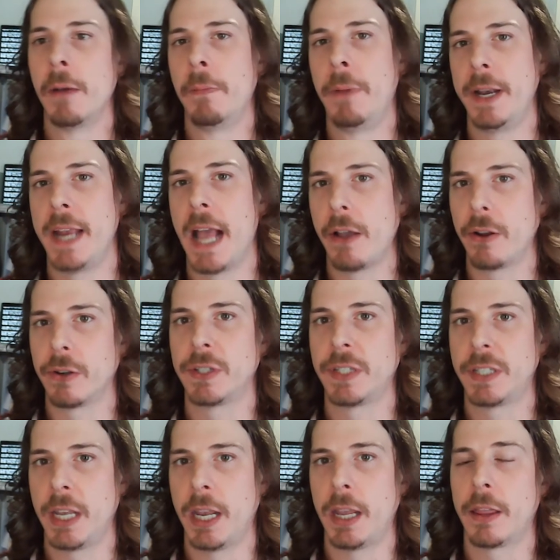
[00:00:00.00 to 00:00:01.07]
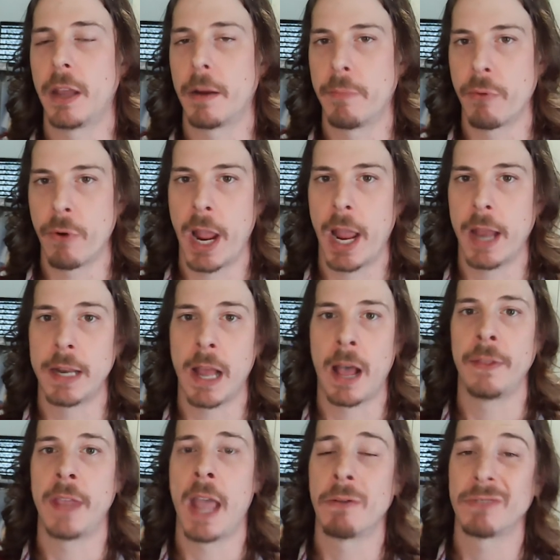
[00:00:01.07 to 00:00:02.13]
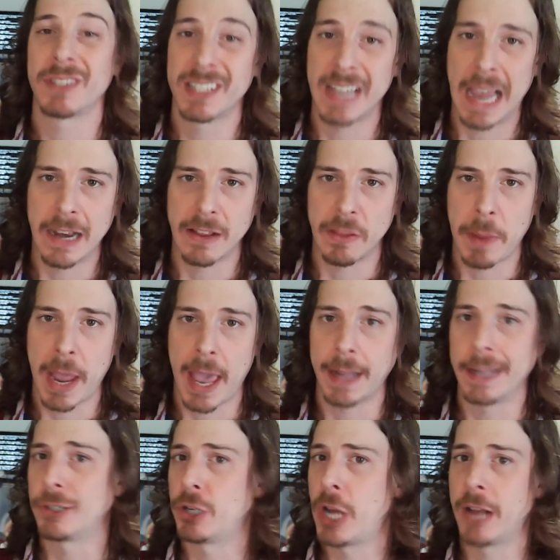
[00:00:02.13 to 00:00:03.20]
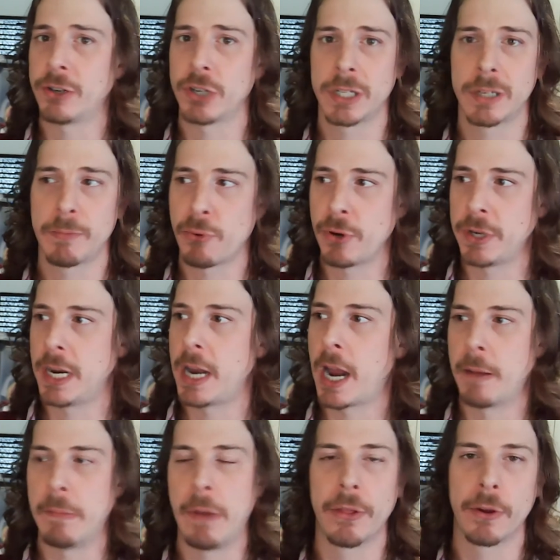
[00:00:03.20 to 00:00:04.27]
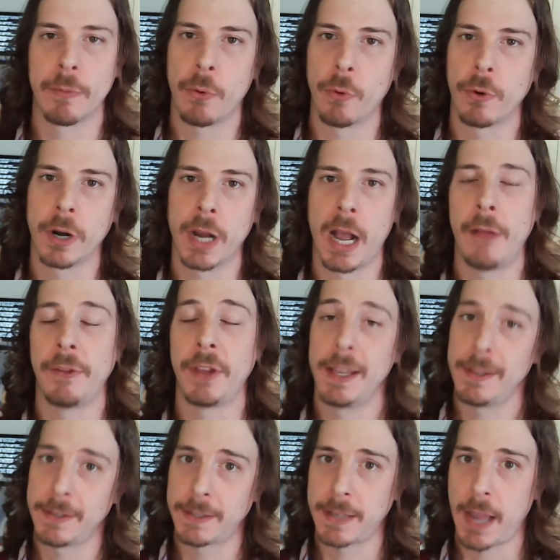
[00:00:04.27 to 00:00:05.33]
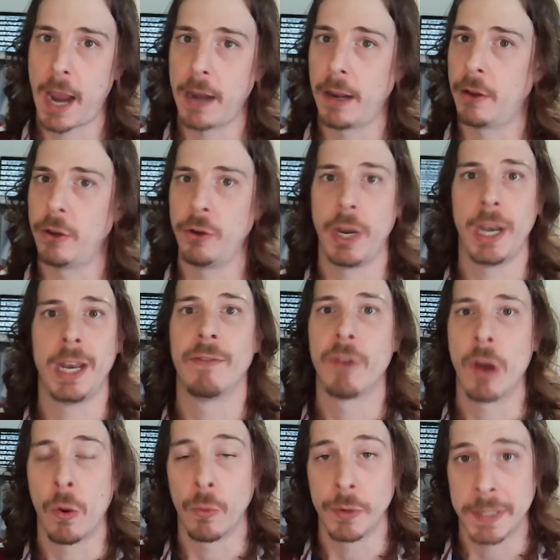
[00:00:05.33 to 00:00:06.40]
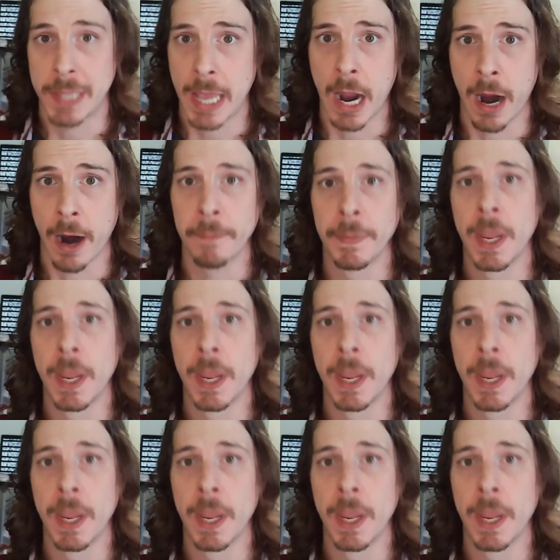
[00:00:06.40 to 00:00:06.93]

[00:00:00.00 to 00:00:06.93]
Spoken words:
but now you're seeing their brand on the outside of the package, not just printed on a motherboard on the inside, and you didn't even know it was there.